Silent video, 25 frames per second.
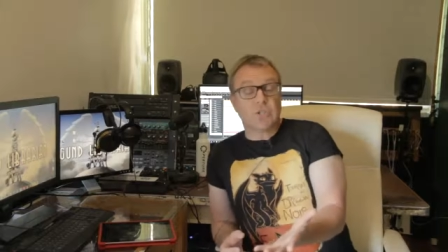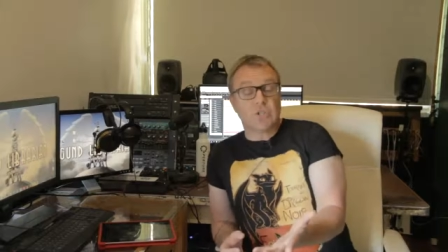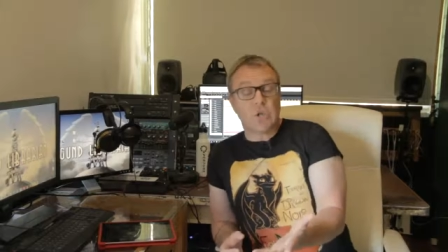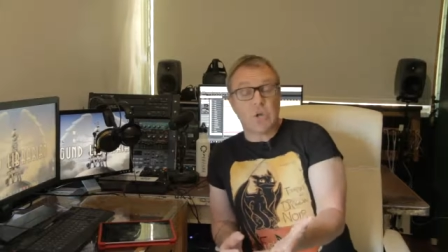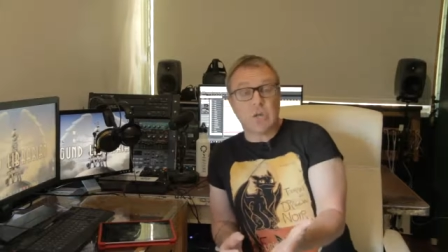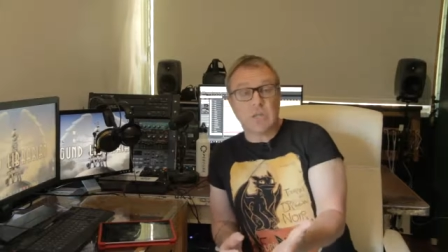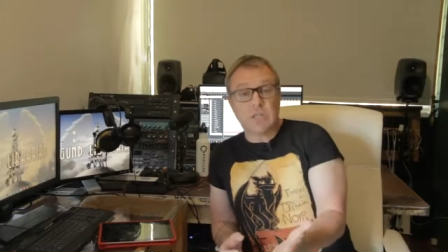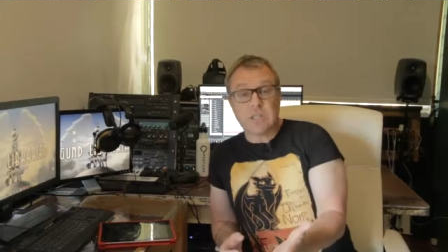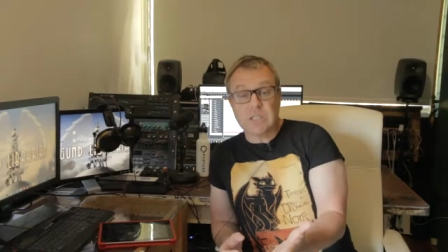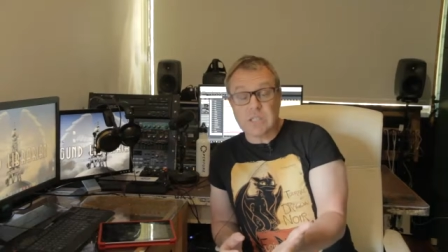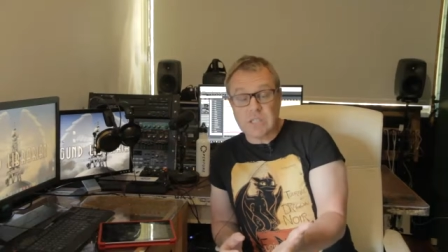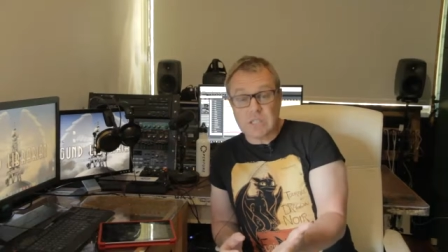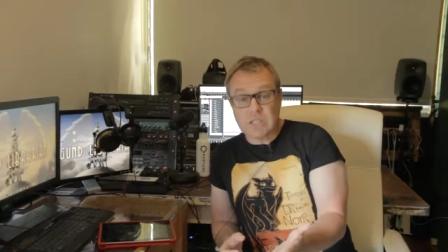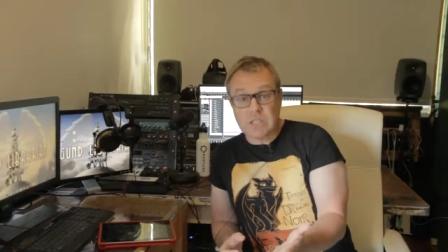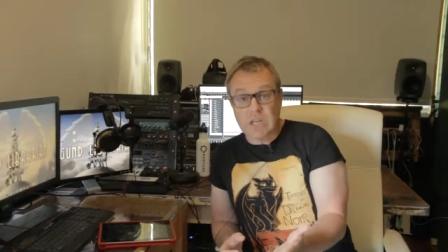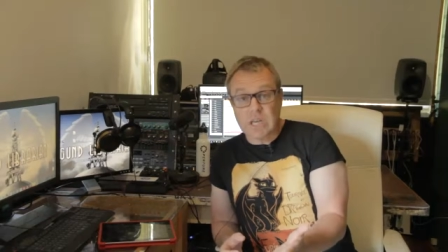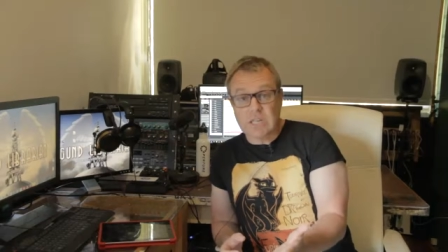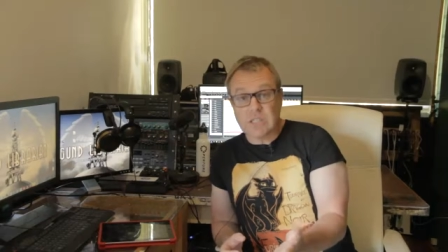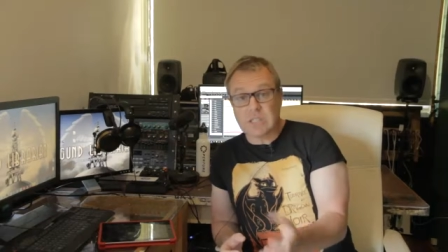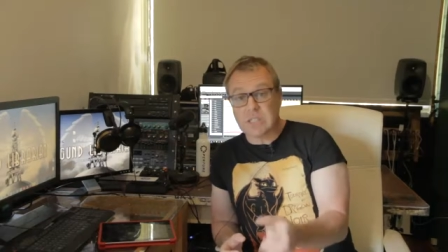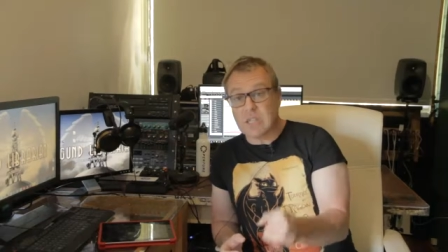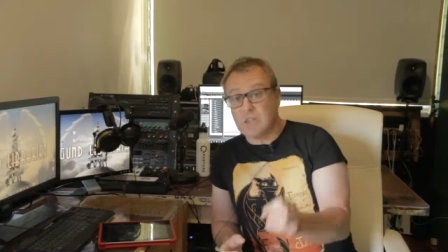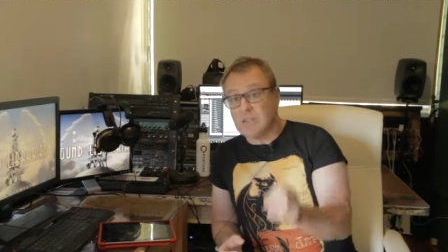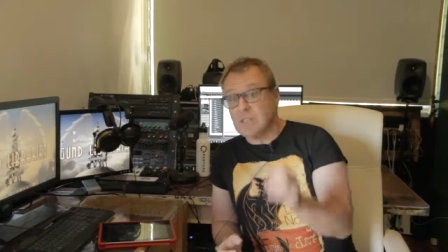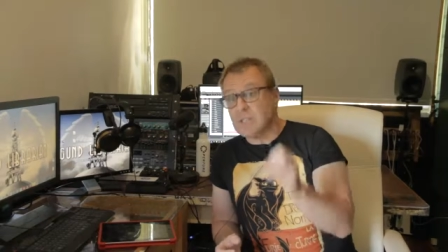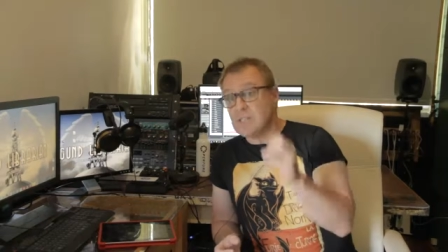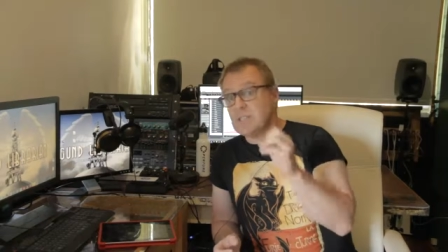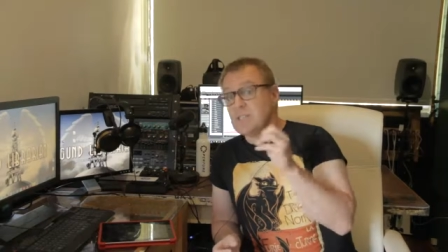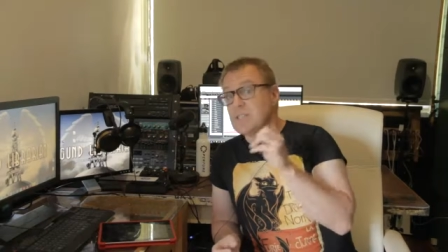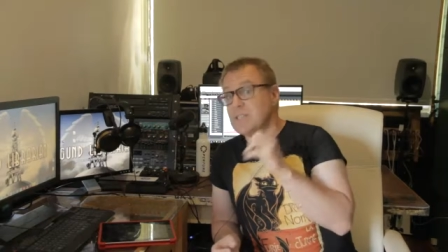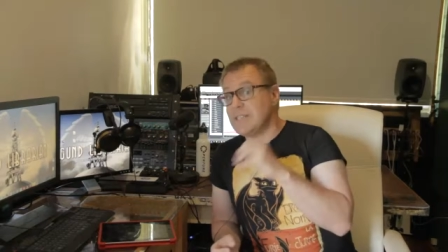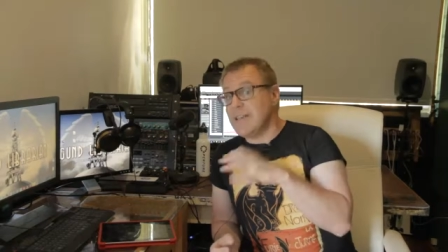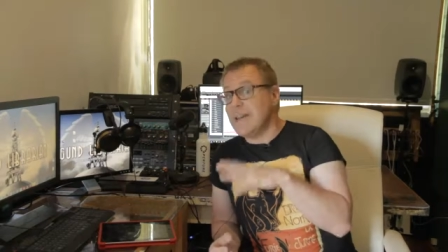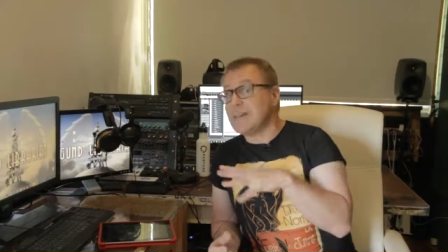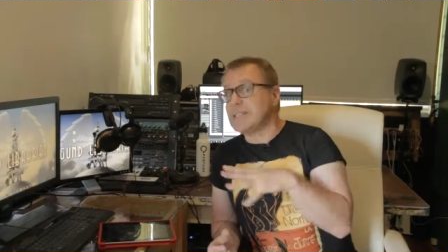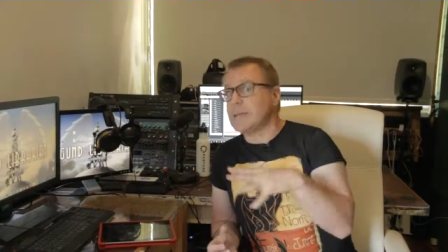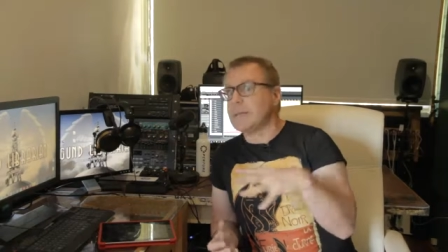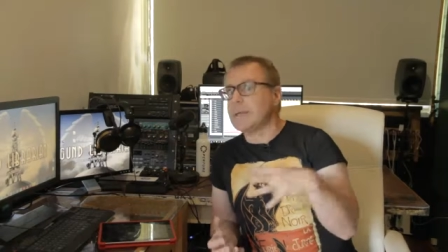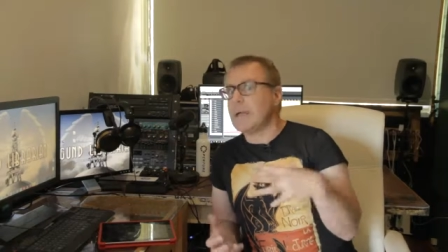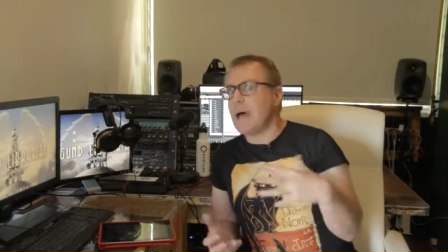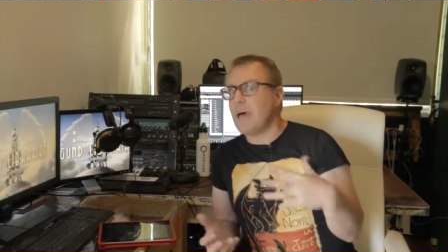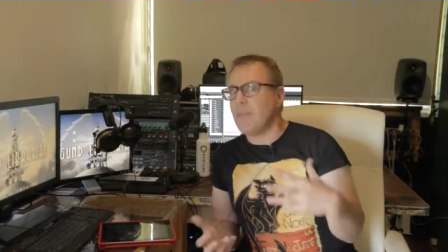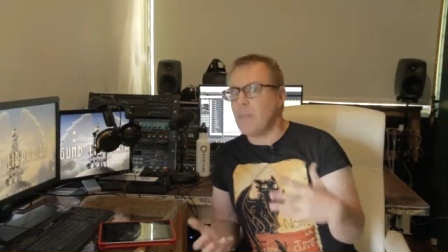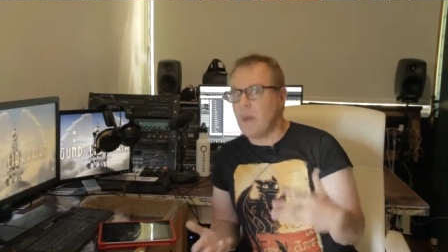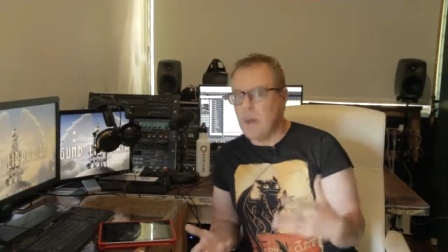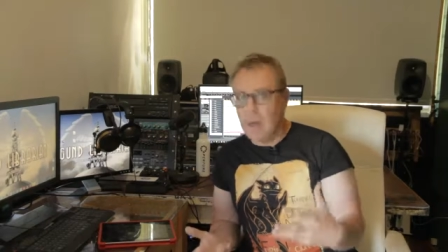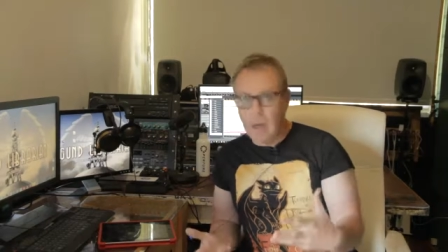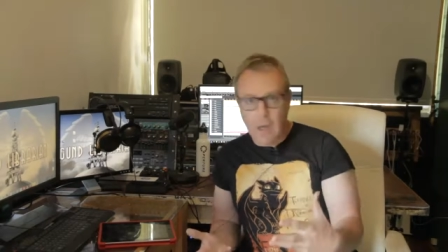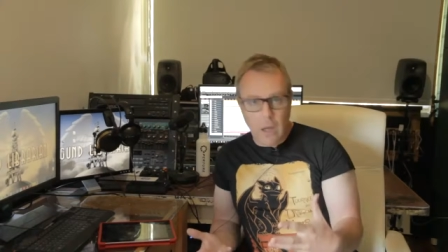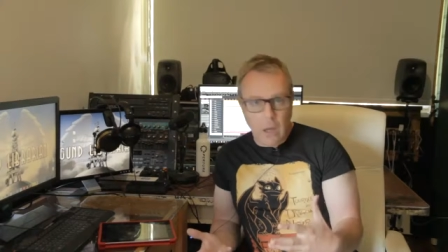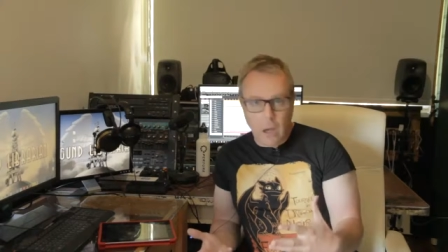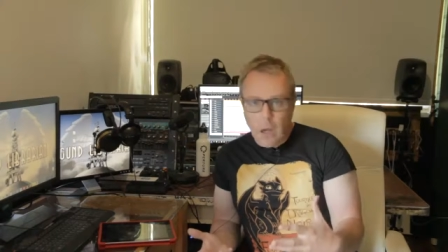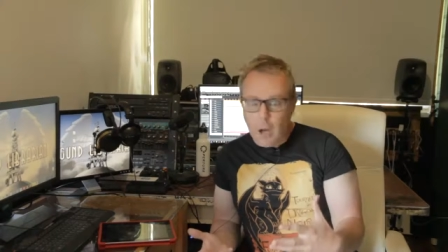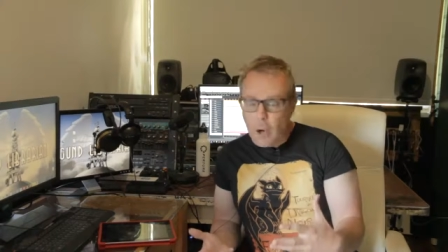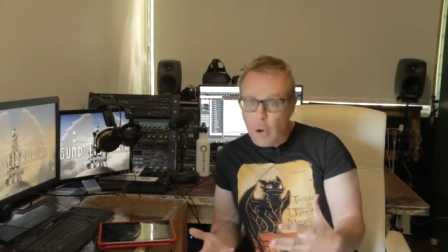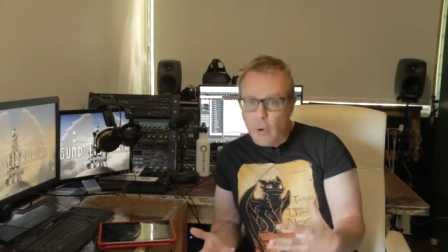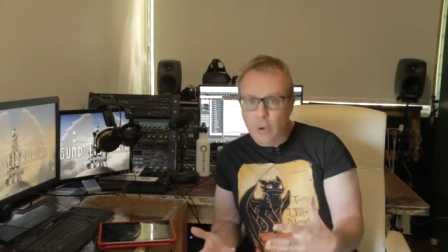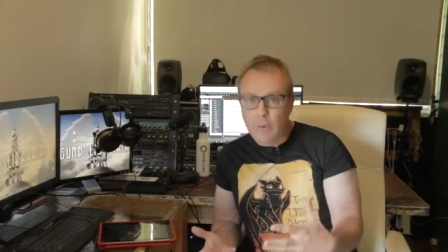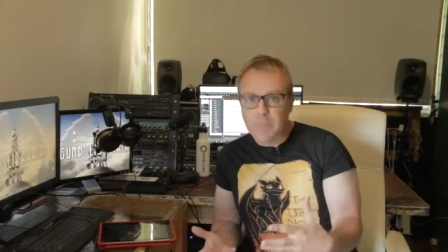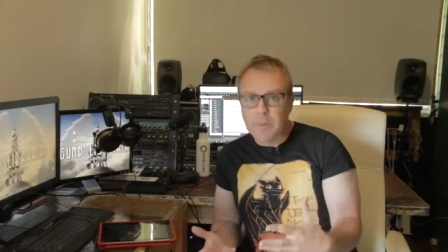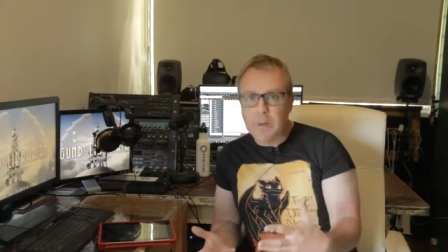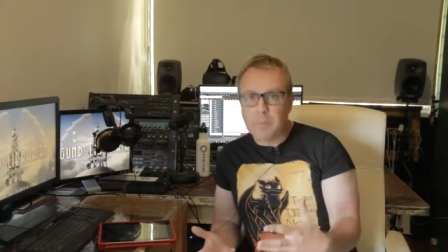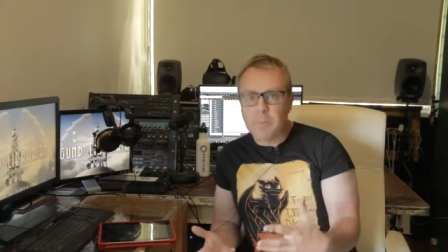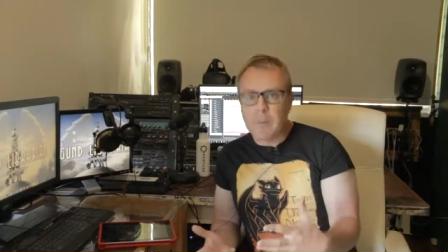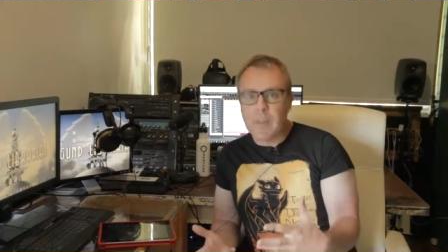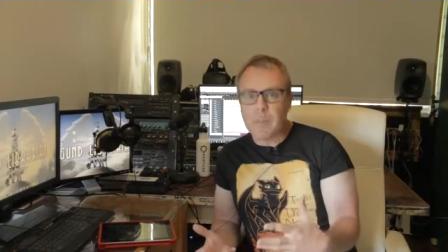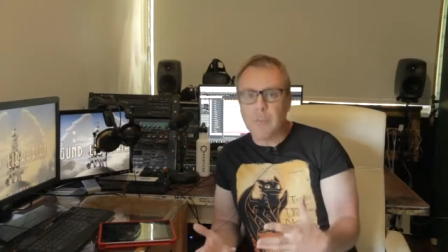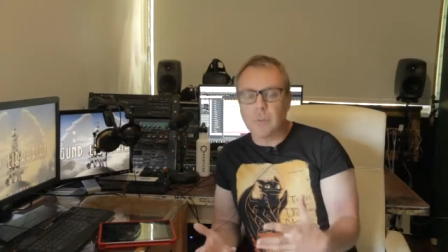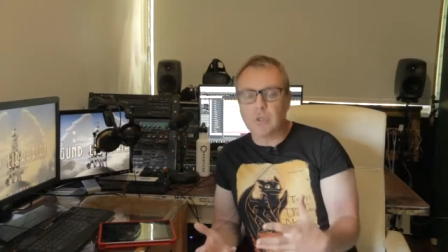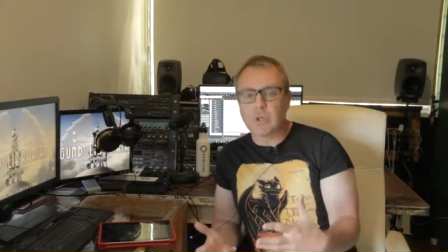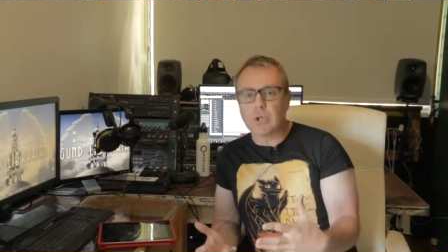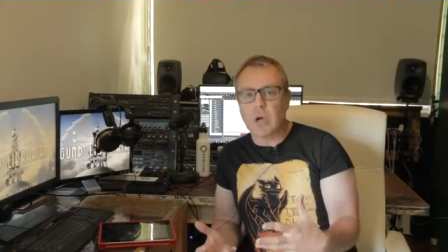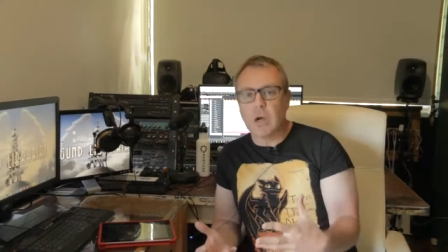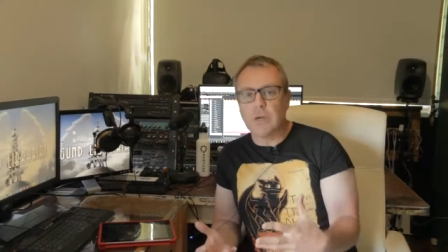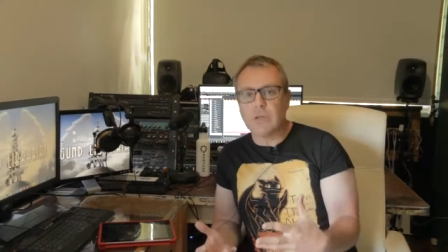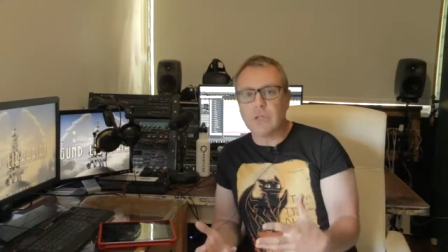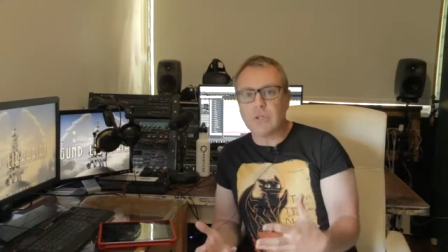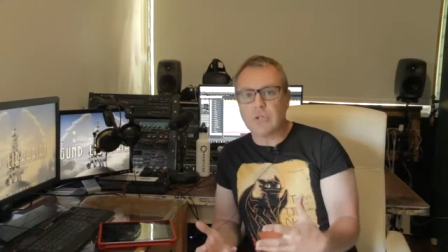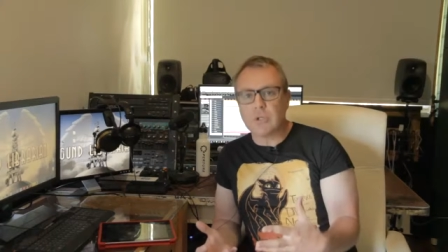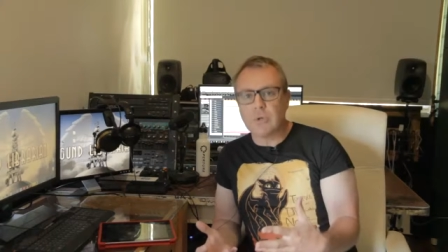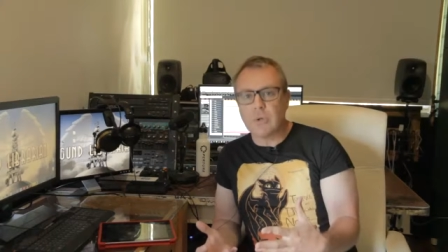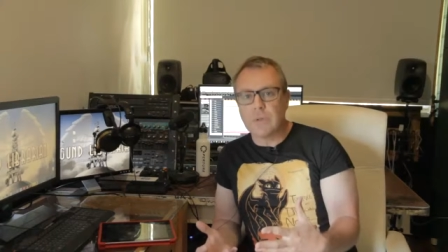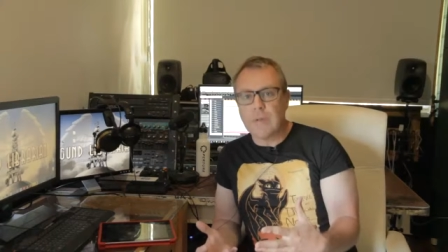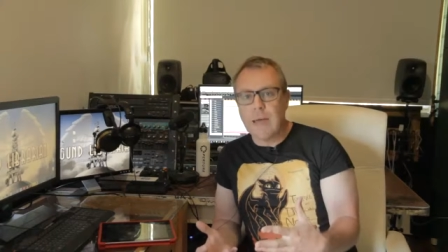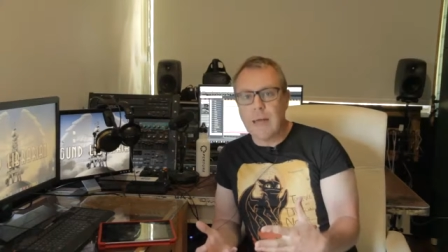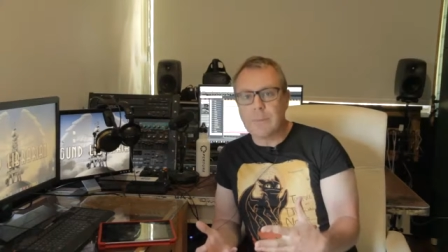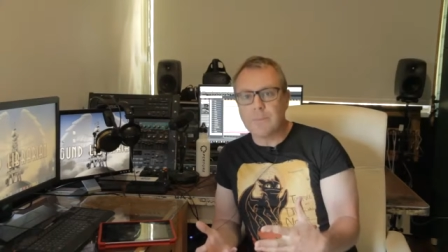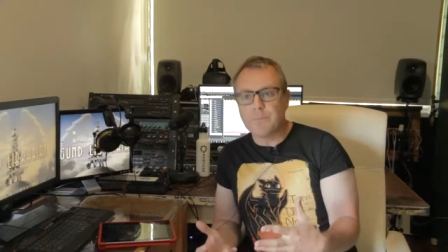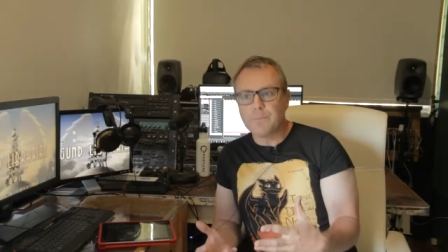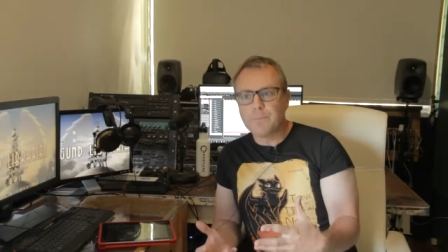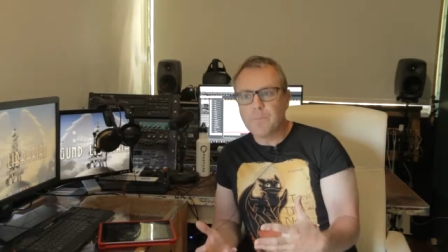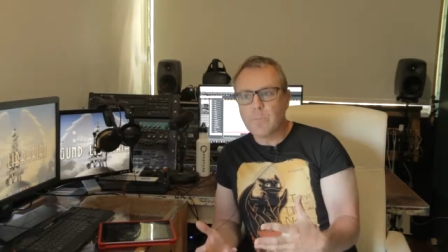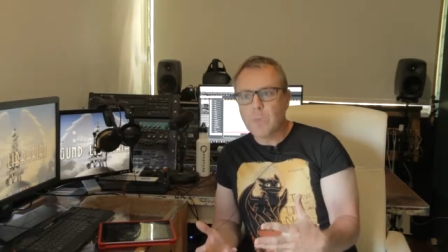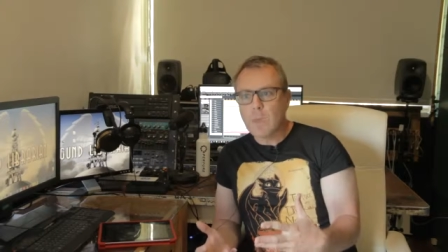certainly suggest that this is yet another group of people trying to do that.